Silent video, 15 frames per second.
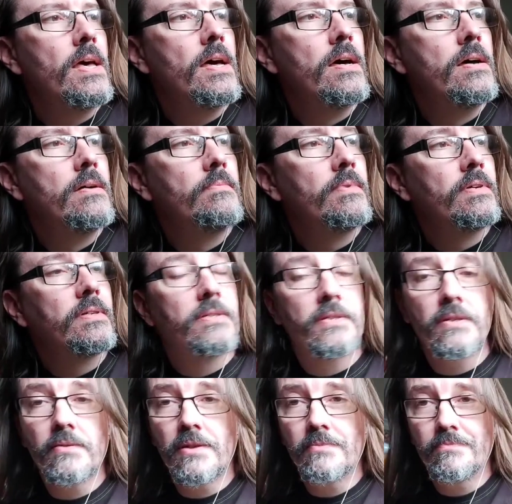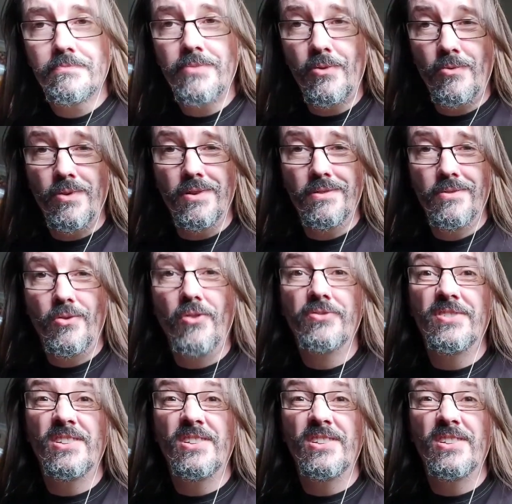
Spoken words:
So I'm going to pull one off